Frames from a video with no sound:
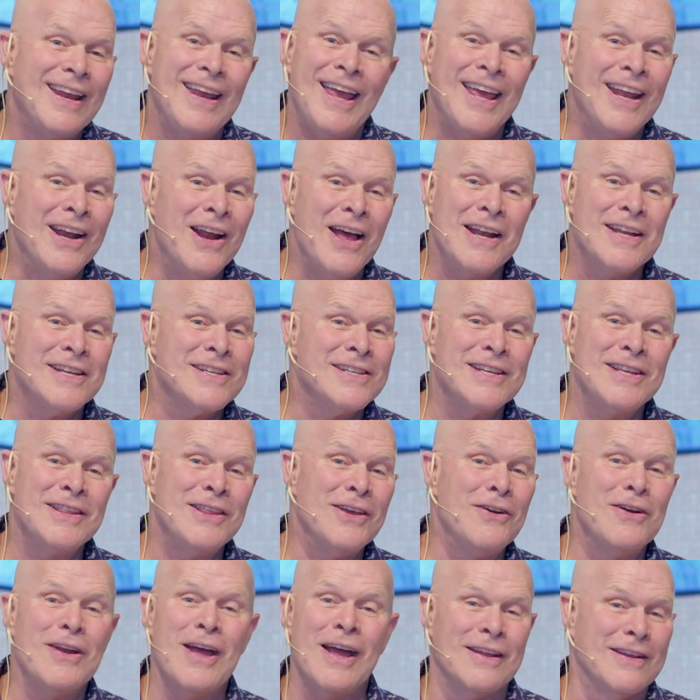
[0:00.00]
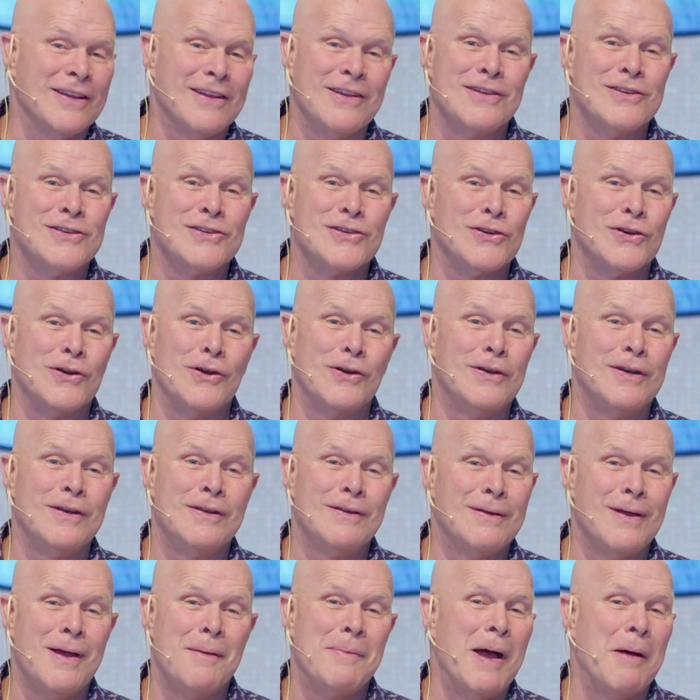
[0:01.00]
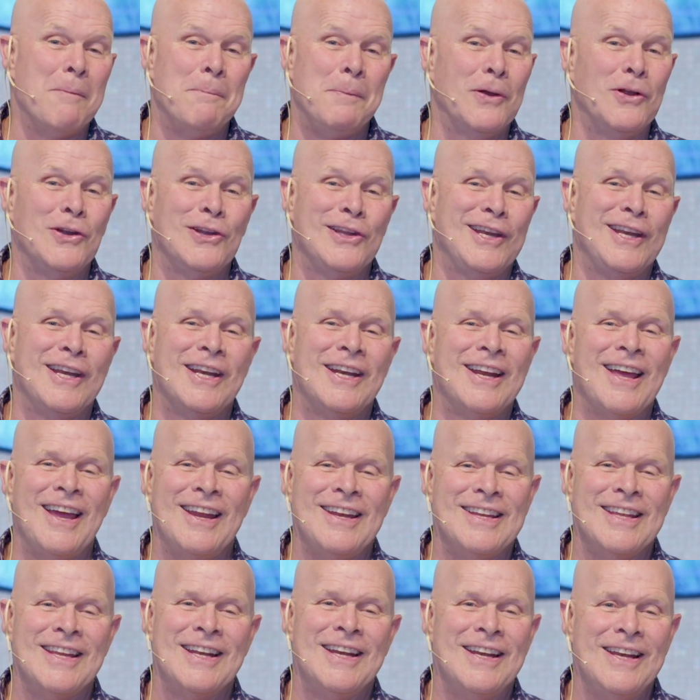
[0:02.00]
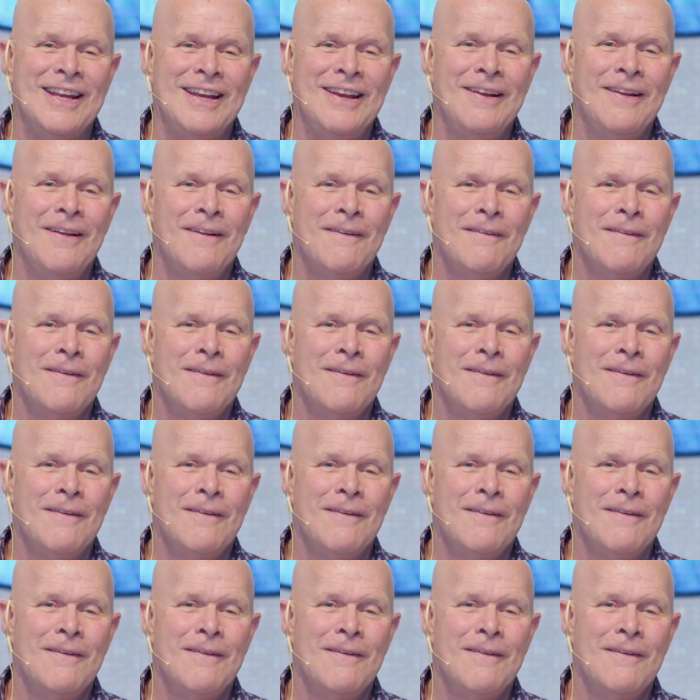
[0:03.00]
And honestly, they're not concerned about building an identity.